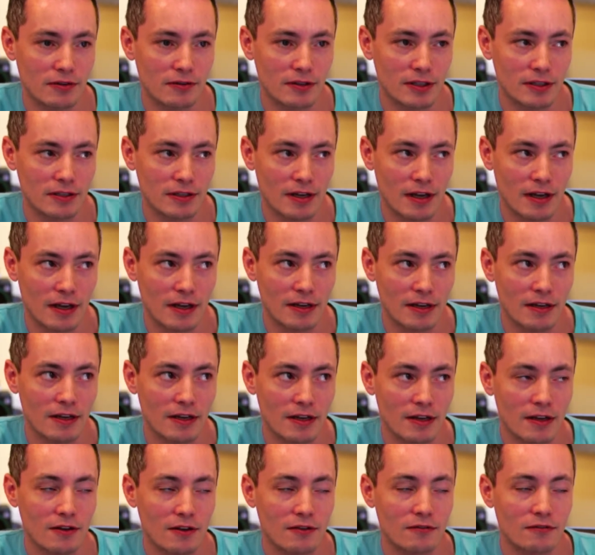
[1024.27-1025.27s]
side
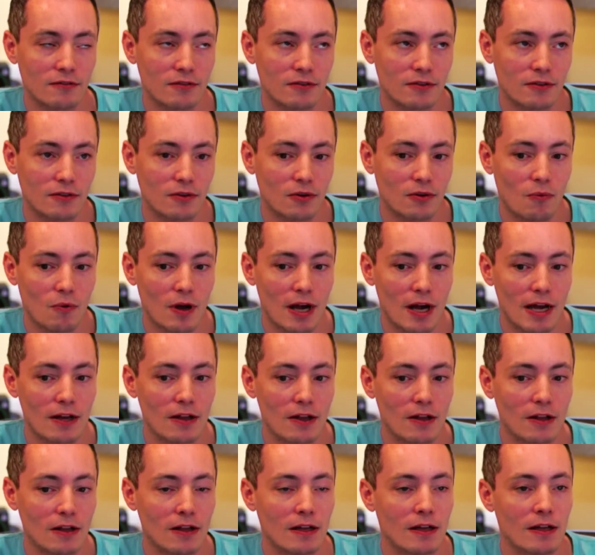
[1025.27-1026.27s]
for a little
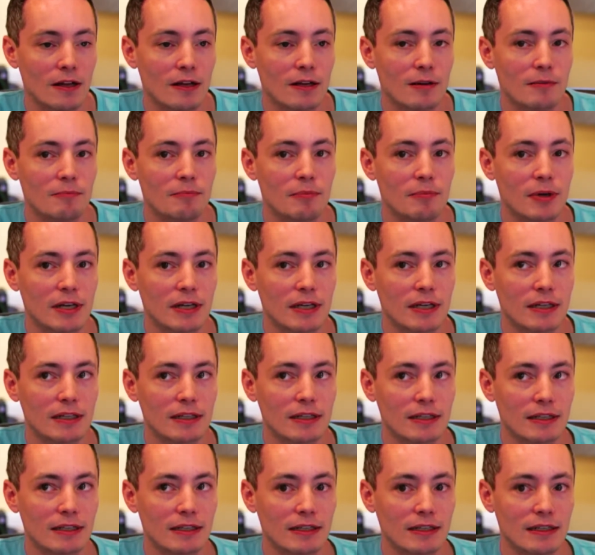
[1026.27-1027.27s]
while,
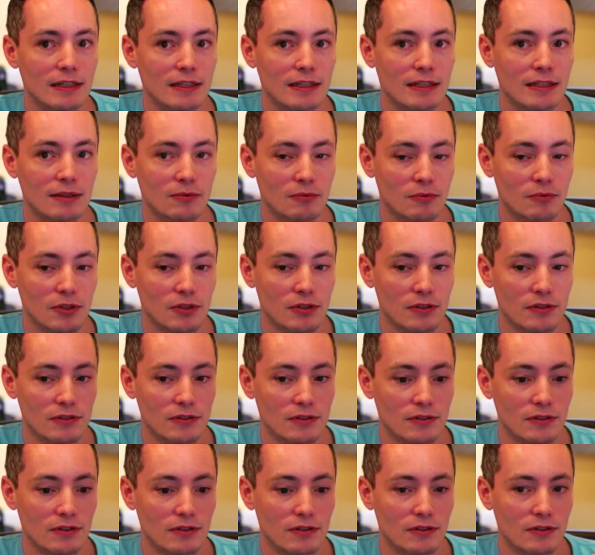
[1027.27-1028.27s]
but it
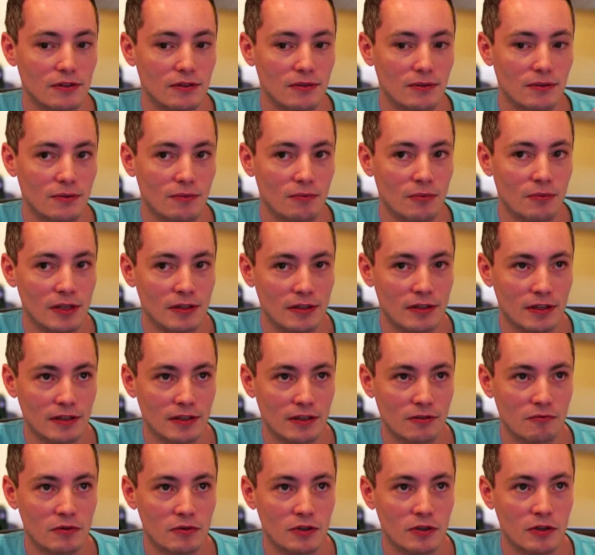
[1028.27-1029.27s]
was when
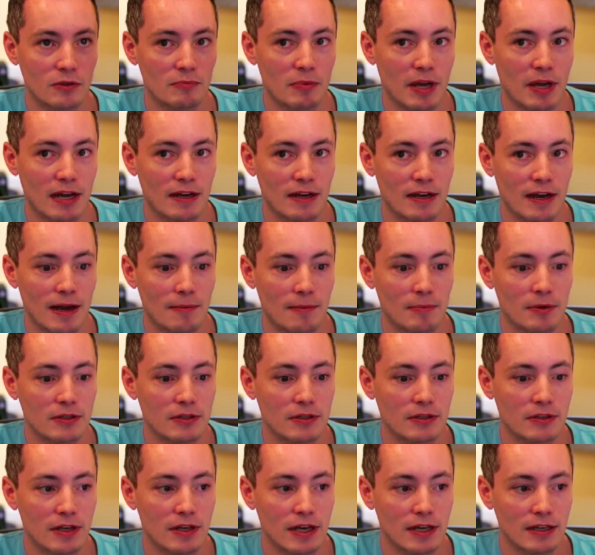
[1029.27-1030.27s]
something really bad
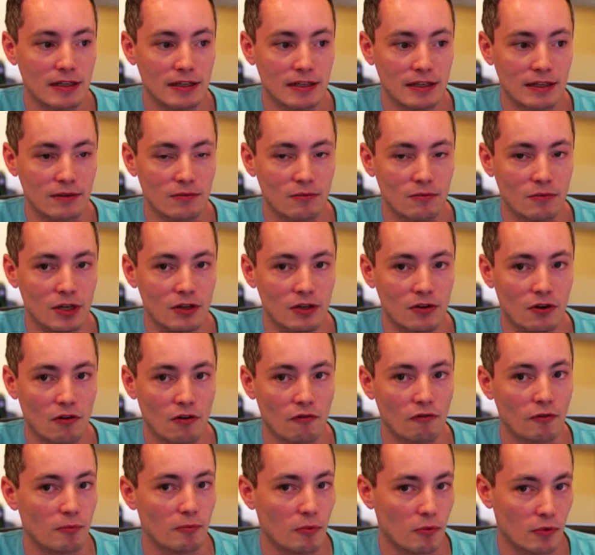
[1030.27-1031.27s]
happened that it went
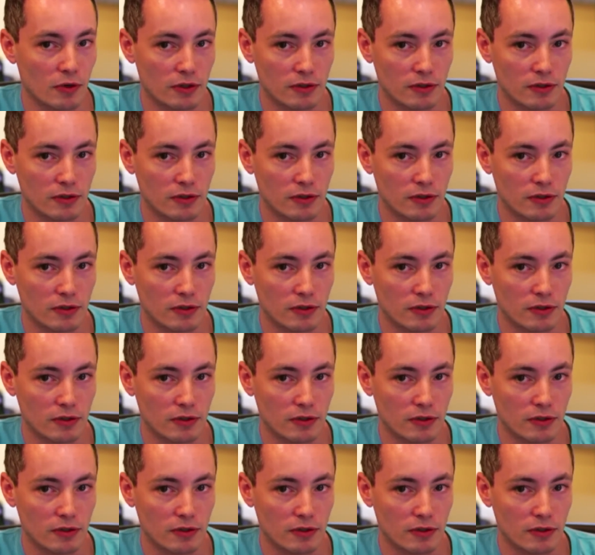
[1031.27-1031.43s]
overboard.